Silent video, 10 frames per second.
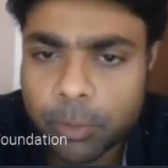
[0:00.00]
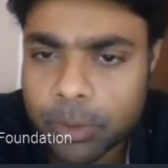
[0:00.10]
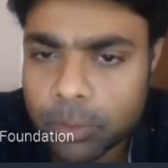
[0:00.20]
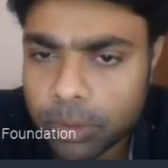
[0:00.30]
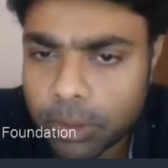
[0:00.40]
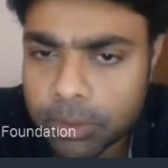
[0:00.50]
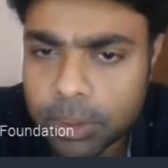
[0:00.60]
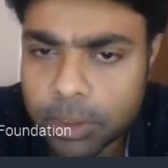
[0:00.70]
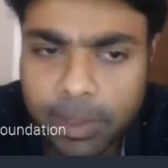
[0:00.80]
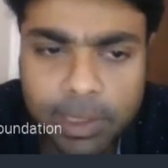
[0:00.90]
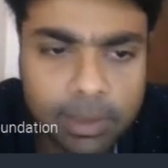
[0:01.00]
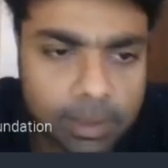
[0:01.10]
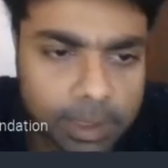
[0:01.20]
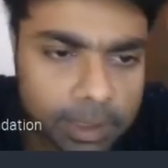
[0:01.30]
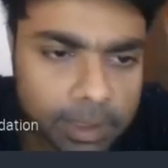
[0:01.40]
in
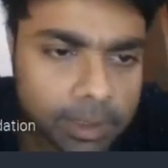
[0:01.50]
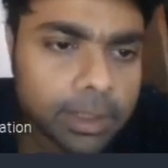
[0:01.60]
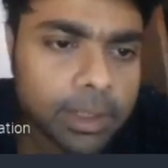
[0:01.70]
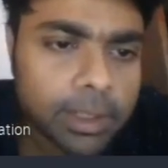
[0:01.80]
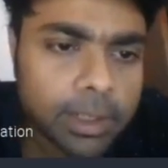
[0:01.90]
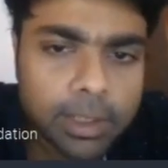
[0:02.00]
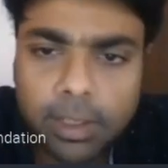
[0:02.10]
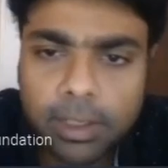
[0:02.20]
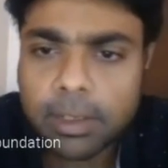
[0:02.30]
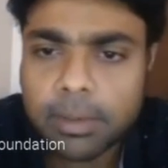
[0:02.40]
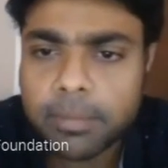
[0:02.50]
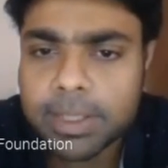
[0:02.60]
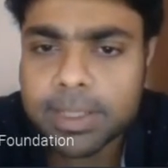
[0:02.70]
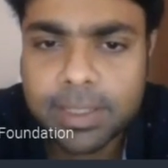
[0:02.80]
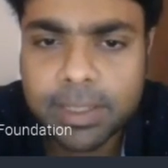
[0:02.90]
2012-13,
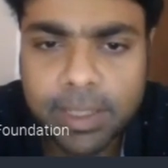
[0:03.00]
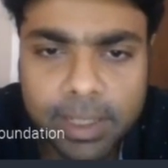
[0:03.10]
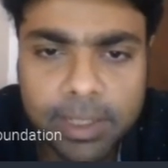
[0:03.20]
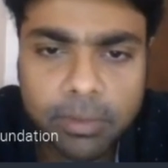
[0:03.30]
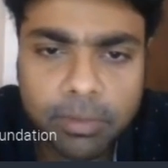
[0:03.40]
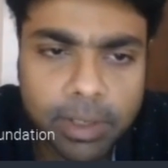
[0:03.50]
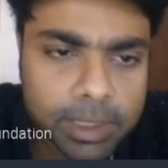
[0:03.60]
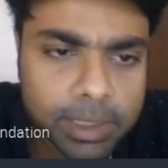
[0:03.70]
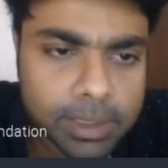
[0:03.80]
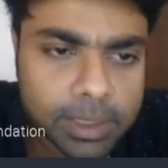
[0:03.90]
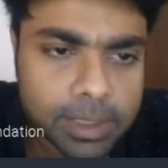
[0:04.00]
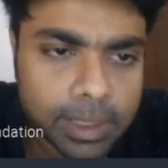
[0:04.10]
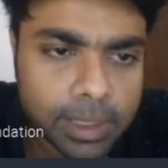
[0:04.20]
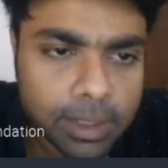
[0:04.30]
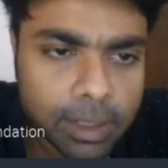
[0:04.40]
a series of reductions
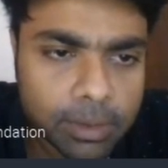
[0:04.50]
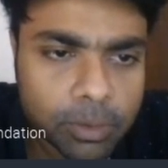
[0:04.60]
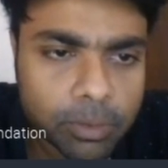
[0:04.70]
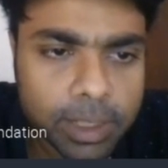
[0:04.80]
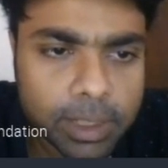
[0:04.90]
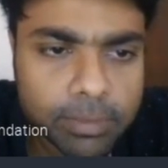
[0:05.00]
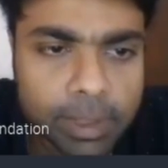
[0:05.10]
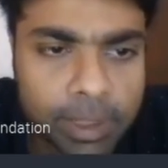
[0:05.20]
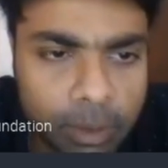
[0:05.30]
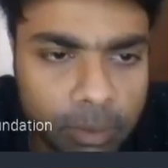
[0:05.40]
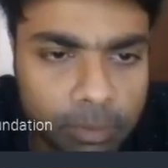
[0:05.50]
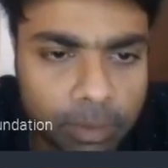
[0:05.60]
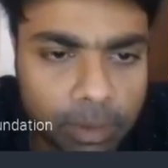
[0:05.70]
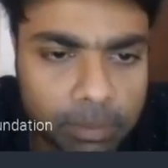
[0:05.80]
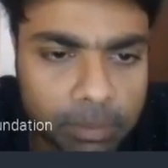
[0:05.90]
in CRR, so where it went
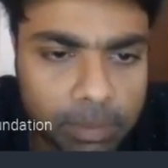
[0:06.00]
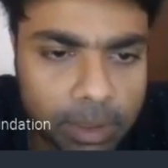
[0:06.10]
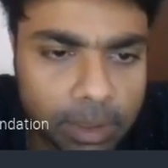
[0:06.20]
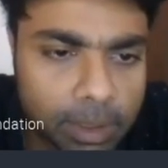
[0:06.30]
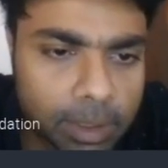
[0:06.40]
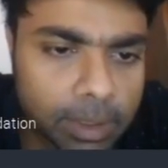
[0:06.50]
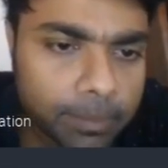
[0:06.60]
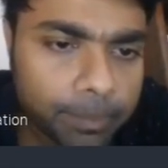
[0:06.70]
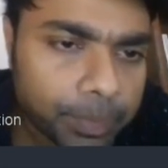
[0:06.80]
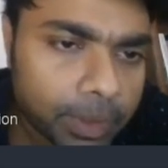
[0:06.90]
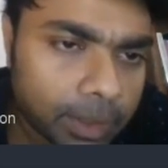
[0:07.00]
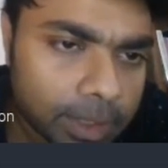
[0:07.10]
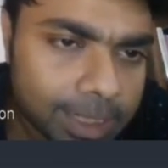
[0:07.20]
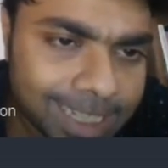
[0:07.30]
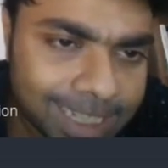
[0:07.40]
down from
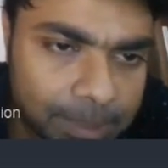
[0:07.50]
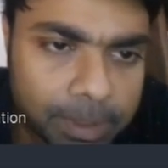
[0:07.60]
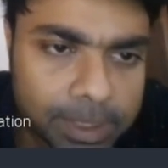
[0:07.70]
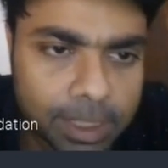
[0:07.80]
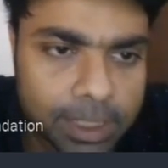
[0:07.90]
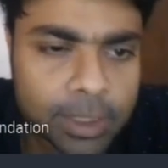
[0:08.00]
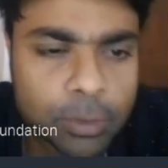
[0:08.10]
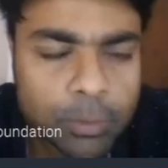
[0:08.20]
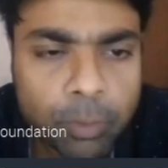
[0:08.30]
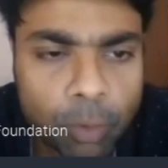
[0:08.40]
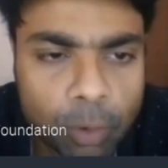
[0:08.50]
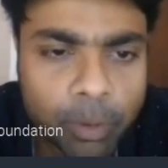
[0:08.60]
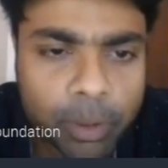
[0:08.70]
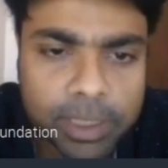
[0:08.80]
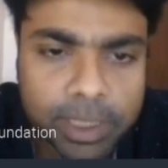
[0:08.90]
6% to
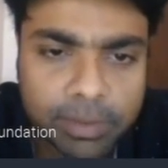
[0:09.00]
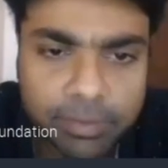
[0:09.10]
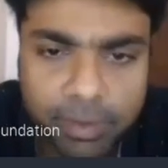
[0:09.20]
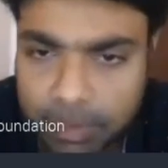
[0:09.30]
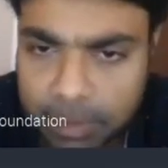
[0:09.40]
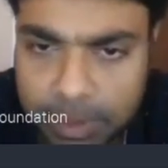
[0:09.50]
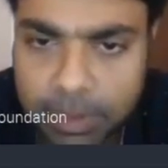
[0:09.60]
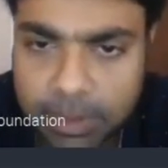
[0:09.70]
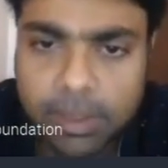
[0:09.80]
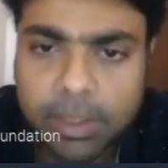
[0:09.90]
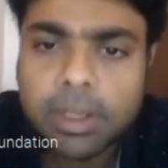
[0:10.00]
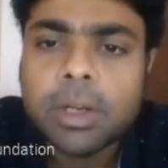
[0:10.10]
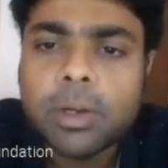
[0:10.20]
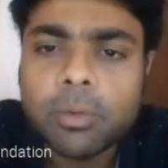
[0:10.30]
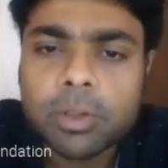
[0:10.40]
4.75%.
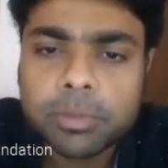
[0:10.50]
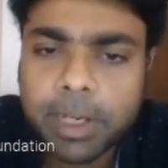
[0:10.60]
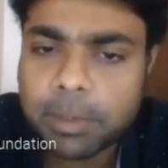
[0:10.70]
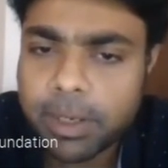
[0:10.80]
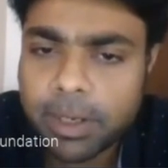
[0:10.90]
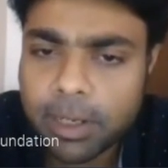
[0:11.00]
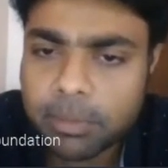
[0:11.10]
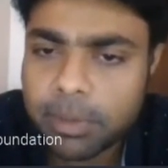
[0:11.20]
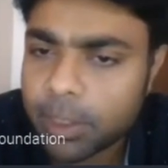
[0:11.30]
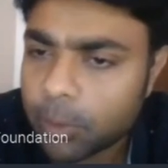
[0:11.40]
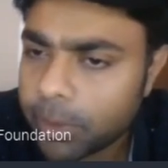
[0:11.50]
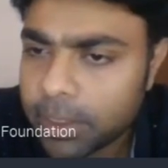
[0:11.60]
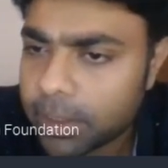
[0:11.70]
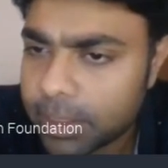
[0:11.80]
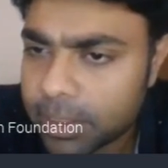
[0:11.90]
was made by RBI
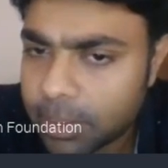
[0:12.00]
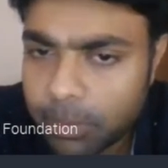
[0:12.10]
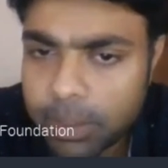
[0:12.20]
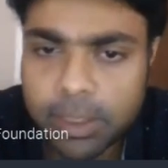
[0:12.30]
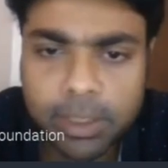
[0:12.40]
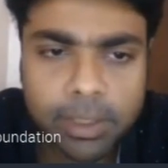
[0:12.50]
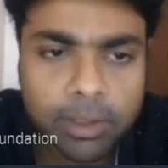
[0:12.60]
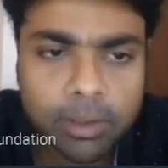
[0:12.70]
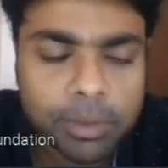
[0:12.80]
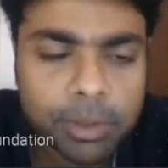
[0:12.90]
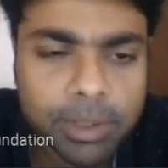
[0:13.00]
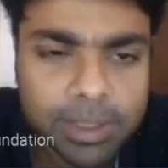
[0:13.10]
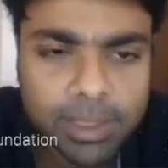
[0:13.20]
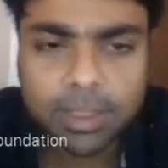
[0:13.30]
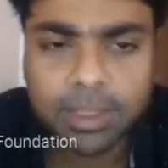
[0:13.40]
to increase liquidity in the economy.
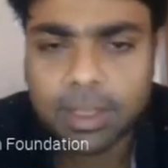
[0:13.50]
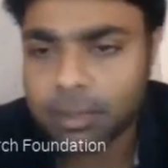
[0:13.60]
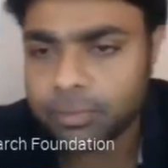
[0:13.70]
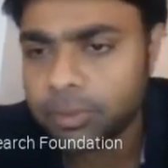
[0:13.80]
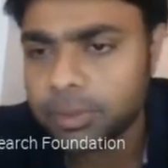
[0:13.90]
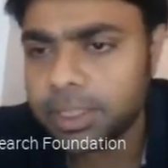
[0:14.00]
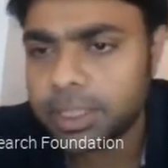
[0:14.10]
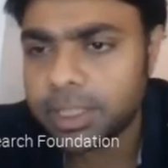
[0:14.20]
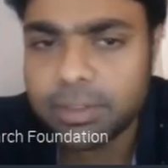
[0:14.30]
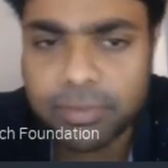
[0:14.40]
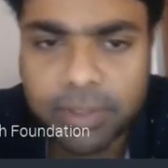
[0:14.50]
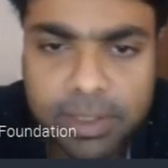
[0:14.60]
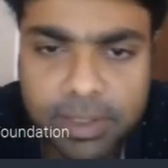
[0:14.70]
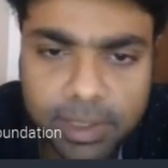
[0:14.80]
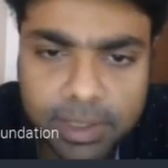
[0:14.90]
You can see the graph on the
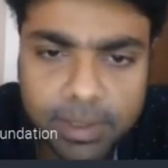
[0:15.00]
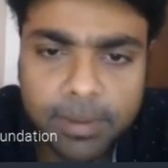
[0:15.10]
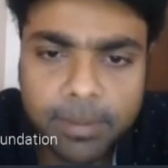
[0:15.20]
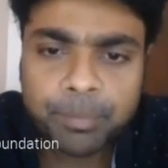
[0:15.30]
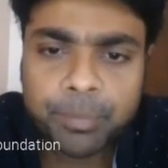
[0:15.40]
left-hand side.